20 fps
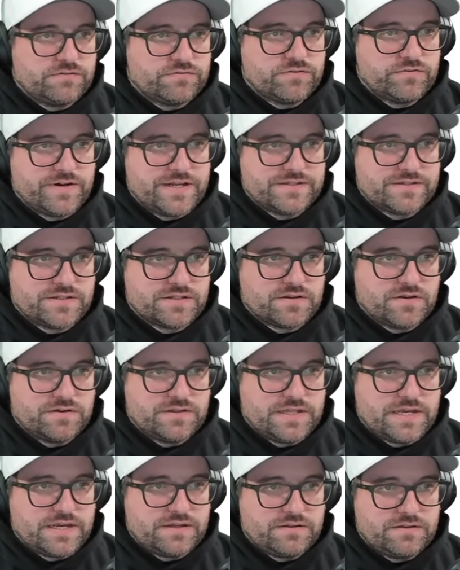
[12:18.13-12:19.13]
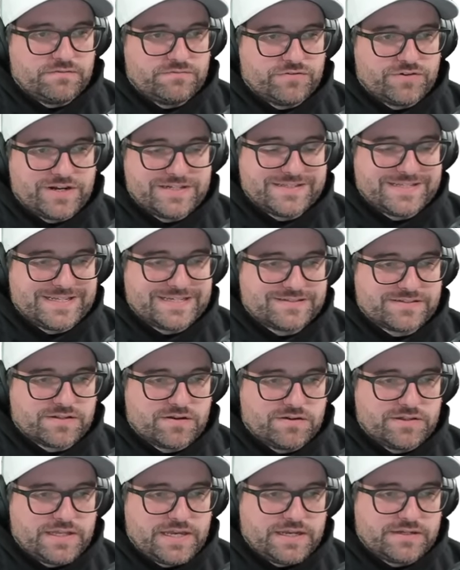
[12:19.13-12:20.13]
forensic on that, forensics
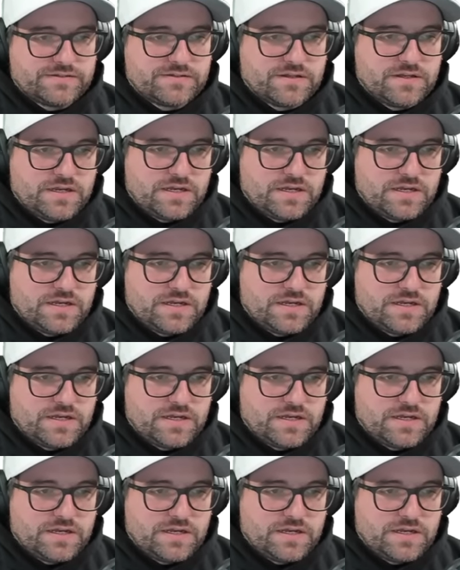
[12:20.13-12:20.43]
on that,